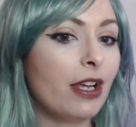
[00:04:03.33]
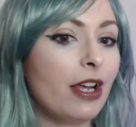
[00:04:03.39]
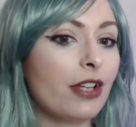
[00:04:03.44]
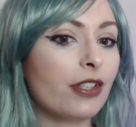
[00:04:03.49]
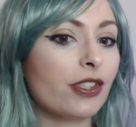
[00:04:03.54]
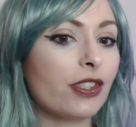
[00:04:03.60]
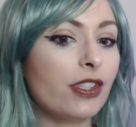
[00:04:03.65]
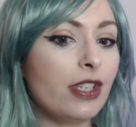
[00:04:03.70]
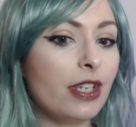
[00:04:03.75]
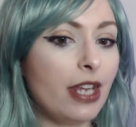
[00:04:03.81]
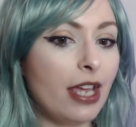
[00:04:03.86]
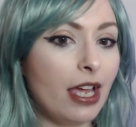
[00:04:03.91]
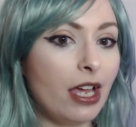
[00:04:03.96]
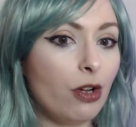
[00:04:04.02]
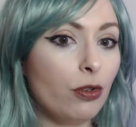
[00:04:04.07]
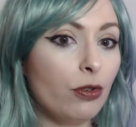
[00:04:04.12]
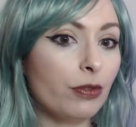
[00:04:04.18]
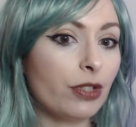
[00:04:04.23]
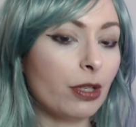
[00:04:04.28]
So now,
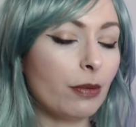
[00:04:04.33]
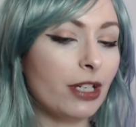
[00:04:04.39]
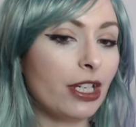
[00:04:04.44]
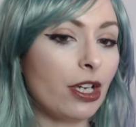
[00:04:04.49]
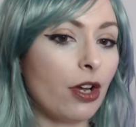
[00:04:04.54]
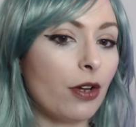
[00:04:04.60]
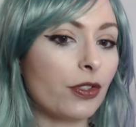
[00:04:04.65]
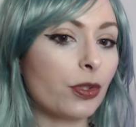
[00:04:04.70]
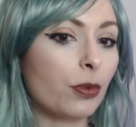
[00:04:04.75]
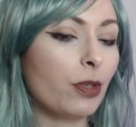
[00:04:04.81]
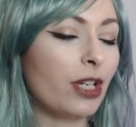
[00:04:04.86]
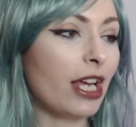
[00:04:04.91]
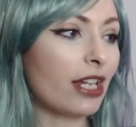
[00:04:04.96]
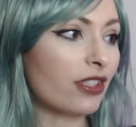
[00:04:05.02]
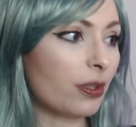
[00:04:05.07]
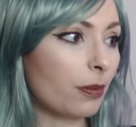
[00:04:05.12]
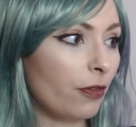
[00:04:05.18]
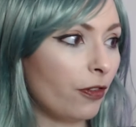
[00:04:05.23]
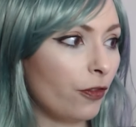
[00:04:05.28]
oh, there we go. So we
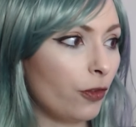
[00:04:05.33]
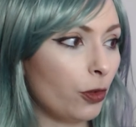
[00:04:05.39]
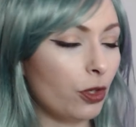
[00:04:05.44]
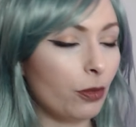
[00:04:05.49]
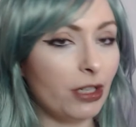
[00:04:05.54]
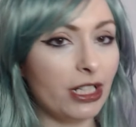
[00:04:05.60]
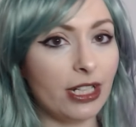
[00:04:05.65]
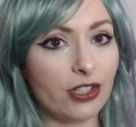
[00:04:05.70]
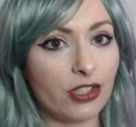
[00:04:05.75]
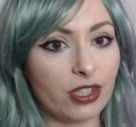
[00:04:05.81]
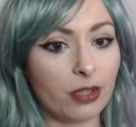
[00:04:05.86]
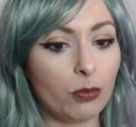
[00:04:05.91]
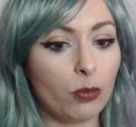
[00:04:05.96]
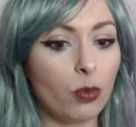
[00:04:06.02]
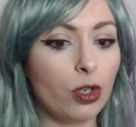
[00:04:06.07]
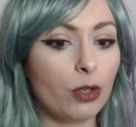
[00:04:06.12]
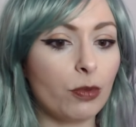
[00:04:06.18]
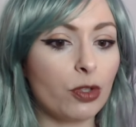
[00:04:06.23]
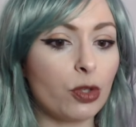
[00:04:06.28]
got some food and we need some
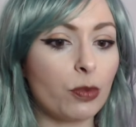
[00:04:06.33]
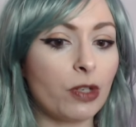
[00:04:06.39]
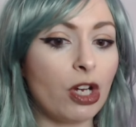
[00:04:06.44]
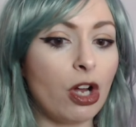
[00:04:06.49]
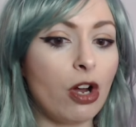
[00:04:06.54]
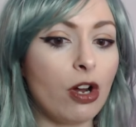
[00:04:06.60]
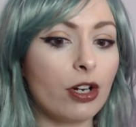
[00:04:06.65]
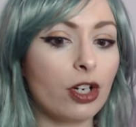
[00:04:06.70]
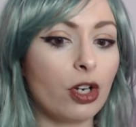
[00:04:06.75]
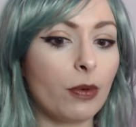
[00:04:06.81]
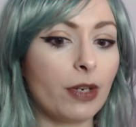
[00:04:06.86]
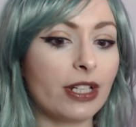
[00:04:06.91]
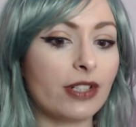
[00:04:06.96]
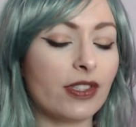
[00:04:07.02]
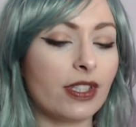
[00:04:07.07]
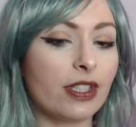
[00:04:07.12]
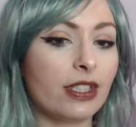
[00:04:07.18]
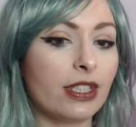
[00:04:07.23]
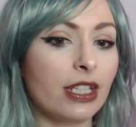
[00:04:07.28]
wood, which we are going
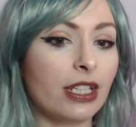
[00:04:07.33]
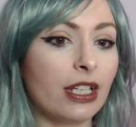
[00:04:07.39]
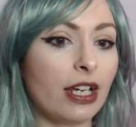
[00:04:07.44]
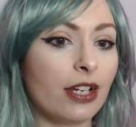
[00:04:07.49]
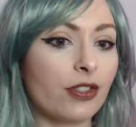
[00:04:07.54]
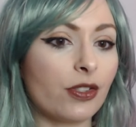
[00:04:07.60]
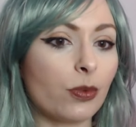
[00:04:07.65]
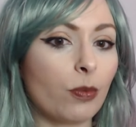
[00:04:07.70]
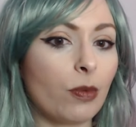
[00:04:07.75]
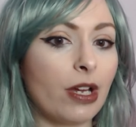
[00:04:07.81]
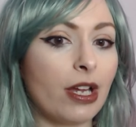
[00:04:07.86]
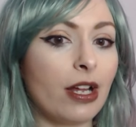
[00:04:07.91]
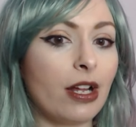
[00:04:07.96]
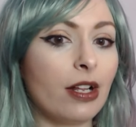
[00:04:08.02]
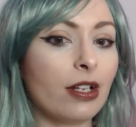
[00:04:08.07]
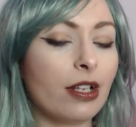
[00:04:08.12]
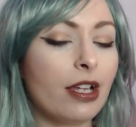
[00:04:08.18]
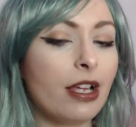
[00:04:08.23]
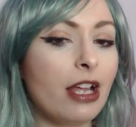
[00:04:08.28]
to need as
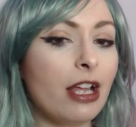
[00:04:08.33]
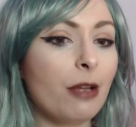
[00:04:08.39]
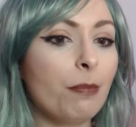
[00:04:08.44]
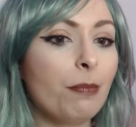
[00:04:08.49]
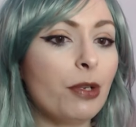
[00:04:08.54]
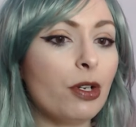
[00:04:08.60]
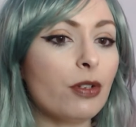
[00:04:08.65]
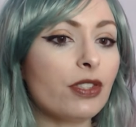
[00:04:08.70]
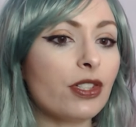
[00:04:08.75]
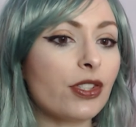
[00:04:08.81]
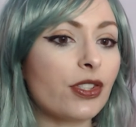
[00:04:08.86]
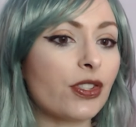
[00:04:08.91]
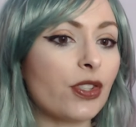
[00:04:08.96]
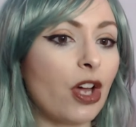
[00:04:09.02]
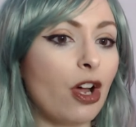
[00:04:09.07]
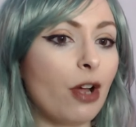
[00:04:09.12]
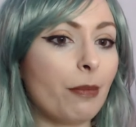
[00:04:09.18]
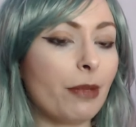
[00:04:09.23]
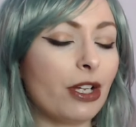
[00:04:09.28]
well. Build a
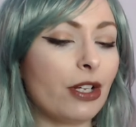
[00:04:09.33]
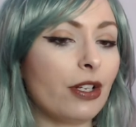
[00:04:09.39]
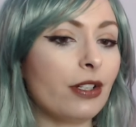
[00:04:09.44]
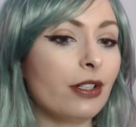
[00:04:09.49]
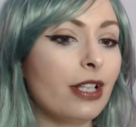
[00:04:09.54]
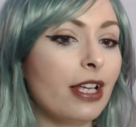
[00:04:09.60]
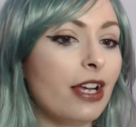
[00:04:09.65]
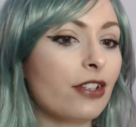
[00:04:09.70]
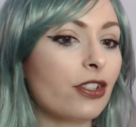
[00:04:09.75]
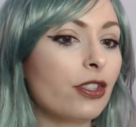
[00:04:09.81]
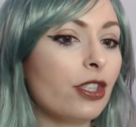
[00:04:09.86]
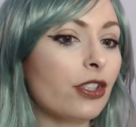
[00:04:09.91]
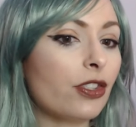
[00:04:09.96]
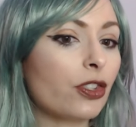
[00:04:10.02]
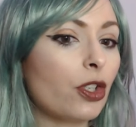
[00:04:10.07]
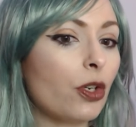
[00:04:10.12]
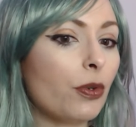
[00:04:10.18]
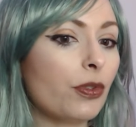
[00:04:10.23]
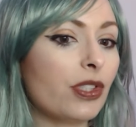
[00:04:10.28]
sawmill. So
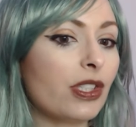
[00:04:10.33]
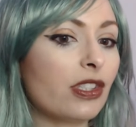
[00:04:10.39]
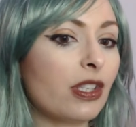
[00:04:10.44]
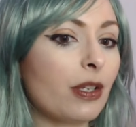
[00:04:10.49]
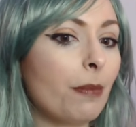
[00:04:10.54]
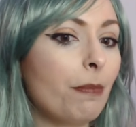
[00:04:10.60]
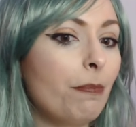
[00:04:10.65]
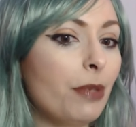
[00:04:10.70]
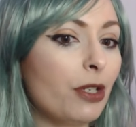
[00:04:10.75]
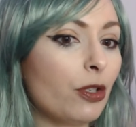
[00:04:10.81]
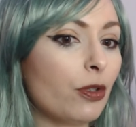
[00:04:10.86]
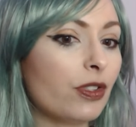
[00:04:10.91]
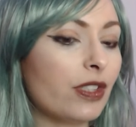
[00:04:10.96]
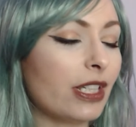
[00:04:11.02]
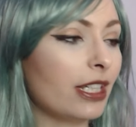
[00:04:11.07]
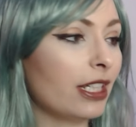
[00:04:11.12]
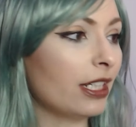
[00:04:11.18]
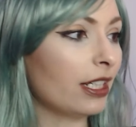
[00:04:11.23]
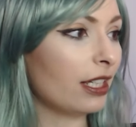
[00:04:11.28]
this goes into
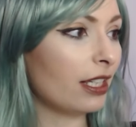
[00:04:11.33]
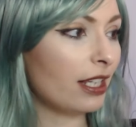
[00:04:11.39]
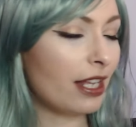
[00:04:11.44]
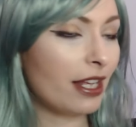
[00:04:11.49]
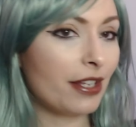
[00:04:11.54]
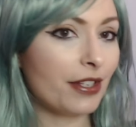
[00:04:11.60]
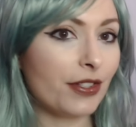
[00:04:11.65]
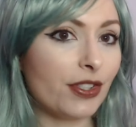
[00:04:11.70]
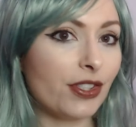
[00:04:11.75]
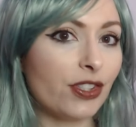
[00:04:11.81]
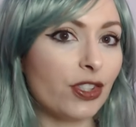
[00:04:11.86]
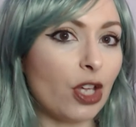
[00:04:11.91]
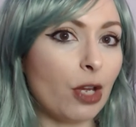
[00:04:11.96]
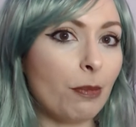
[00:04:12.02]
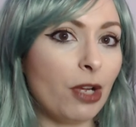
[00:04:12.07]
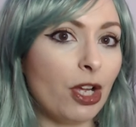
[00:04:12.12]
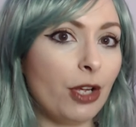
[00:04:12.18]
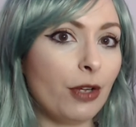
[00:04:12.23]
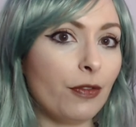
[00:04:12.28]
building
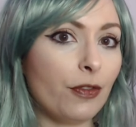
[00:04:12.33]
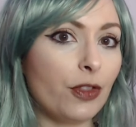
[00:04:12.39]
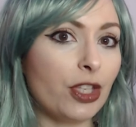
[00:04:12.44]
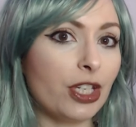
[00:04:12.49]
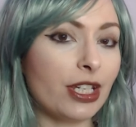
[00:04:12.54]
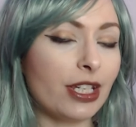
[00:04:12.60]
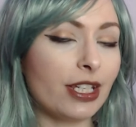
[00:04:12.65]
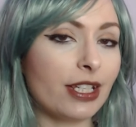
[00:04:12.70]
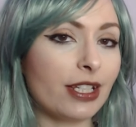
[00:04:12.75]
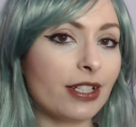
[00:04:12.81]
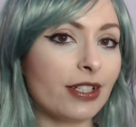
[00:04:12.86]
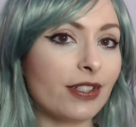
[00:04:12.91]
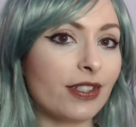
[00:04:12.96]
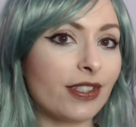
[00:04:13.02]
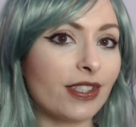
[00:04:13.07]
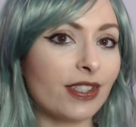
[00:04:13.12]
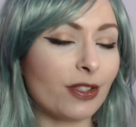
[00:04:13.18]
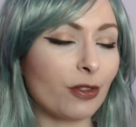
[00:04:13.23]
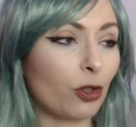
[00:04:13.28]
some of
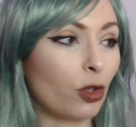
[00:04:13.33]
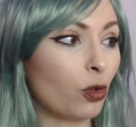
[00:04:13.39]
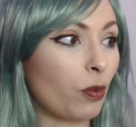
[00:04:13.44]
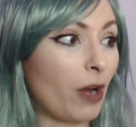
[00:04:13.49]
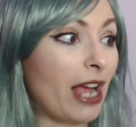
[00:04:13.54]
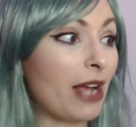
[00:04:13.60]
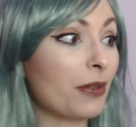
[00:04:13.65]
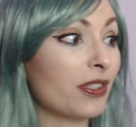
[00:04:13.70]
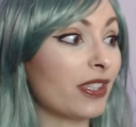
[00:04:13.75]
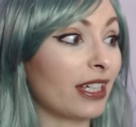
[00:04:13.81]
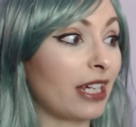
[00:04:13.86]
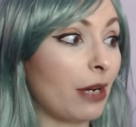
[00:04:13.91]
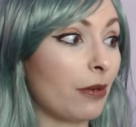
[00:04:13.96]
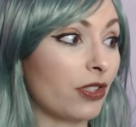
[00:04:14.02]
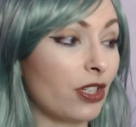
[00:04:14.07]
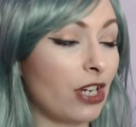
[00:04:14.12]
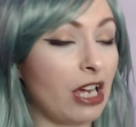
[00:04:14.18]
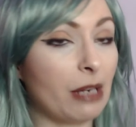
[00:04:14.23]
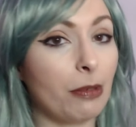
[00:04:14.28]
these grounds, like I
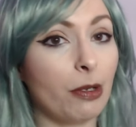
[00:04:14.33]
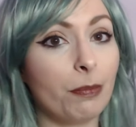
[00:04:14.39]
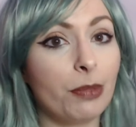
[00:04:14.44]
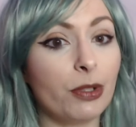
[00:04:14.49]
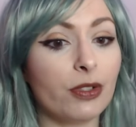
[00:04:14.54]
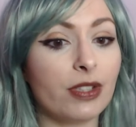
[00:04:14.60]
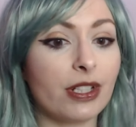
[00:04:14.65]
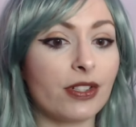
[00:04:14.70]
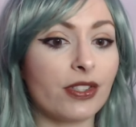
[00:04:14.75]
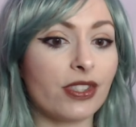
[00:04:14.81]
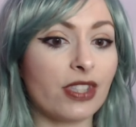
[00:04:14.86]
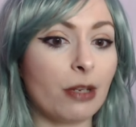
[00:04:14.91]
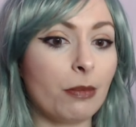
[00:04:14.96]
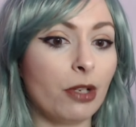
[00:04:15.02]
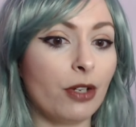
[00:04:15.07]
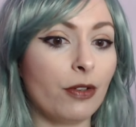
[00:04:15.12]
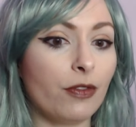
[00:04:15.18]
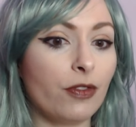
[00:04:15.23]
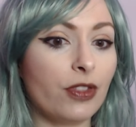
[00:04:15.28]
was talking about, building some
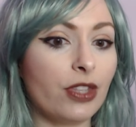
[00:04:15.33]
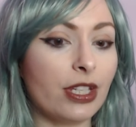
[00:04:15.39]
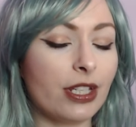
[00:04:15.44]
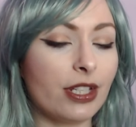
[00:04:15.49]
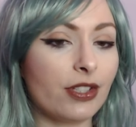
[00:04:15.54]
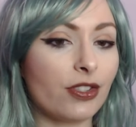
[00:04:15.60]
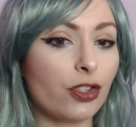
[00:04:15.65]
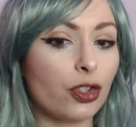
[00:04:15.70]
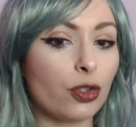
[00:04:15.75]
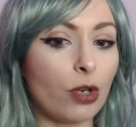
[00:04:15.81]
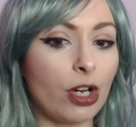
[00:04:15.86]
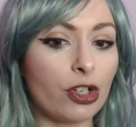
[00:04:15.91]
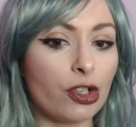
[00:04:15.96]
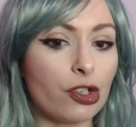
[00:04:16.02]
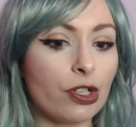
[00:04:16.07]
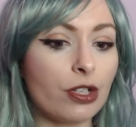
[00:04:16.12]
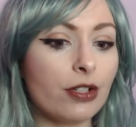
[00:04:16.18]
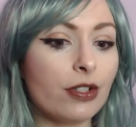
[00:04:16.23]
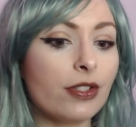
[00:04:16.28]
of these
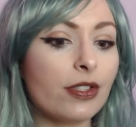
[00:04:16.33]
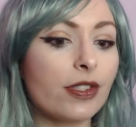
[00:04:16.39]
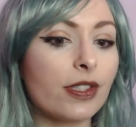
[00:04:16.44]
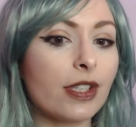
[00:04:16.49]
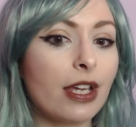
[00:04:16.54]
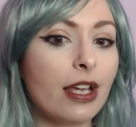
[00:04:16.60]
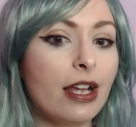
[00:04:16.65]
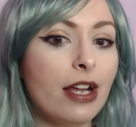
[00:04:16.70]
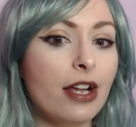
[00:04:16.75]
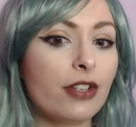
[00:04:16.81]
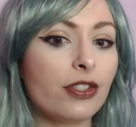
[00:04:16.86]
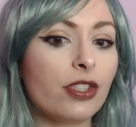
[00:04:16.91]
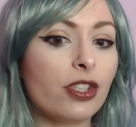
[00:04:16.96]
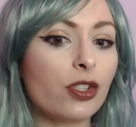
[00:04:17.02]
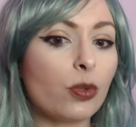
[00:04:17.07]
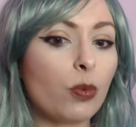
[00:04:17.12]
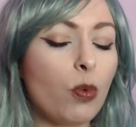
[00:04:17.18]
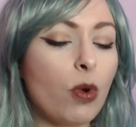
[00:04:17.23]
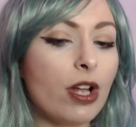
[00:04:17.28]
structures. So
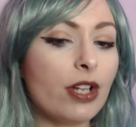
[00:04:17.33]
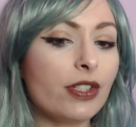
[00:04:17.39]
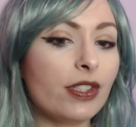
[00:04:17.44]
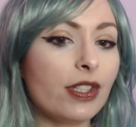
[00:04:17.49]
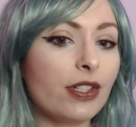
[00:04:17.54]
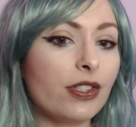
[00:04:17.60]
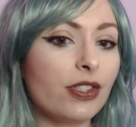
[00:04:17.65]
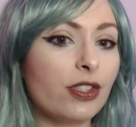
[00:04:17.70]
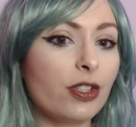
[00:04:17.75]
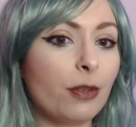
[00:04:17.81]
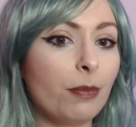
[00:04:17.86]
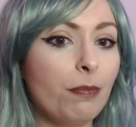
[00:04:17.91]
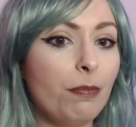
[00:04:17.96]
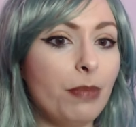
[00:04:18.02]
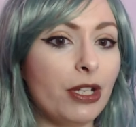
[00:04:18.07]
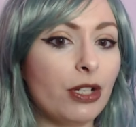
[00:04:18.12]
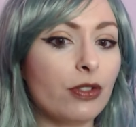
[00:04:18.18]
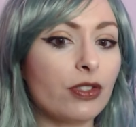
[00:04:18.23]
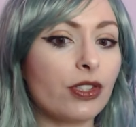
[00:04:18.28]
this wants us to
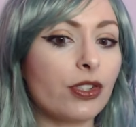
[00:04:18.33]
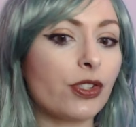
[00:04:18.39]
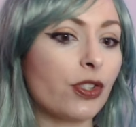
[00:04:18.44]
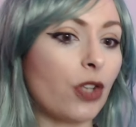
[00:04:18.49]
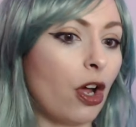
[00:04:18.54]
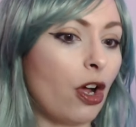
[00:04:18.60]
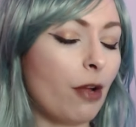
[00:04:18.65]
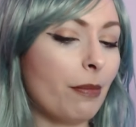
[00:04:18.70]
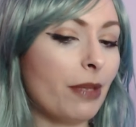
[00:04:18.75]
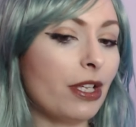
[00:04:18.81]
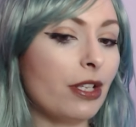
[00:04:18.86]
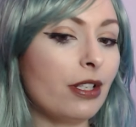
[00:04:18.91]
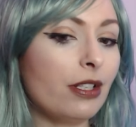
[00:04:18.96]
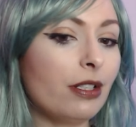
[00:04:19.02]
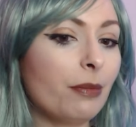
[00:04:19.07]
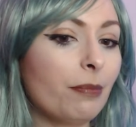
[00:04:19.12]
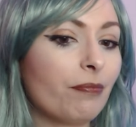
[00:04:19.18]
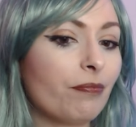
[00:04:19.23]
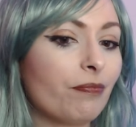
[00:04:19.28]
build a sawmill.